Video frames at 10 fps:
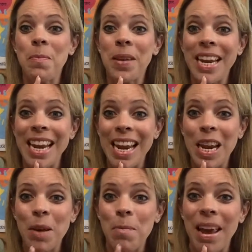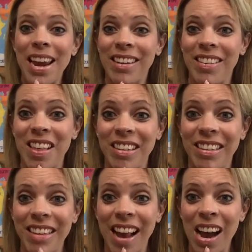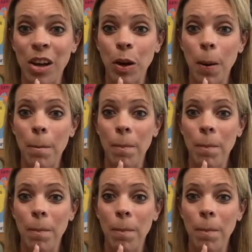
P makes the sound.